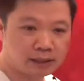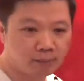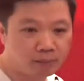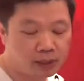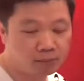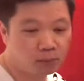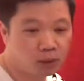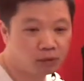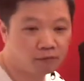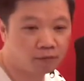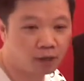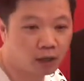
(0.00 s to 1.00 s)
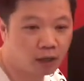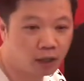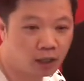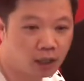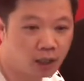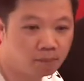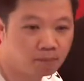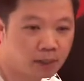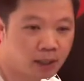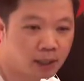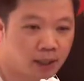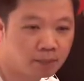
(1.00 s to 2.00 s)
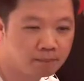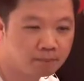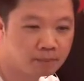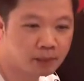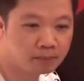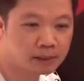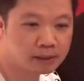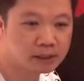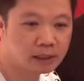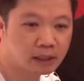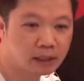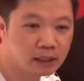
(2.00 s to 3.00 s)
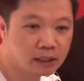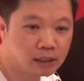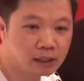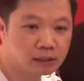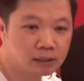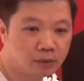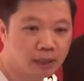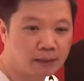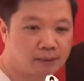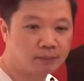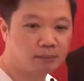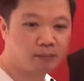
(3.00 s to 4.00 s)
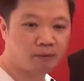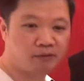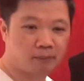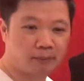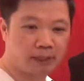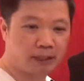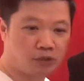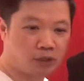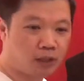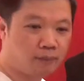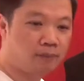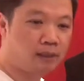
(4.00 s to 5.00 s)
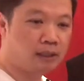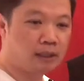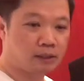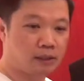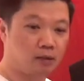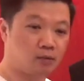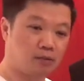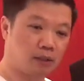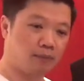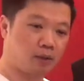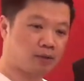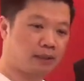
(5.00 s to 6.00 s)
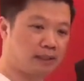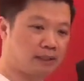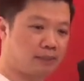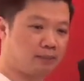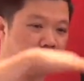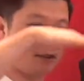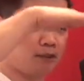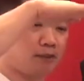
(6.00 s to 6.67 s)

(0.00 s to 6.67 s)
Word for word: some people from, um, let me see. So we have some people from Asia. So about 10 centimeter,